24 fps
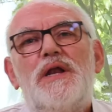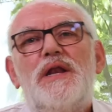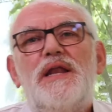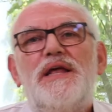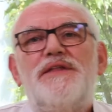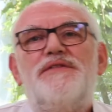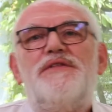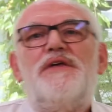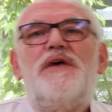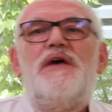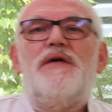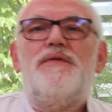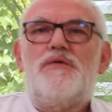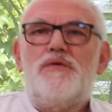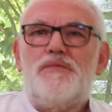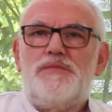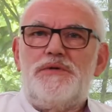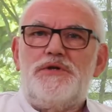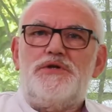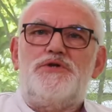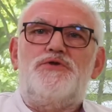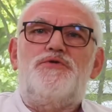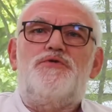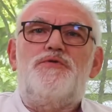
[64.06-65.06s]
let the
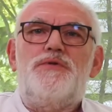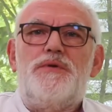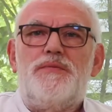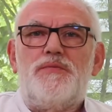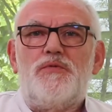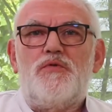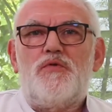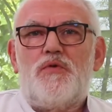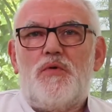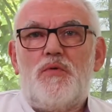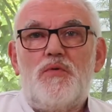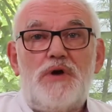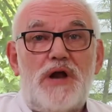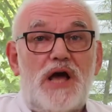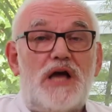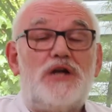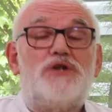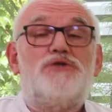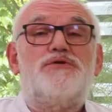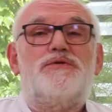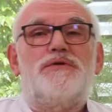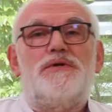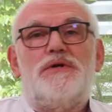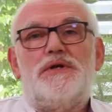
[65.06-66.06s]
endometrium grow
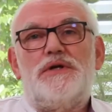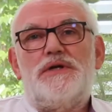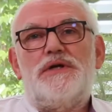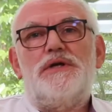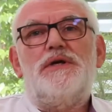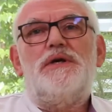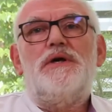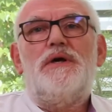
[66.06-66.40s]
naturally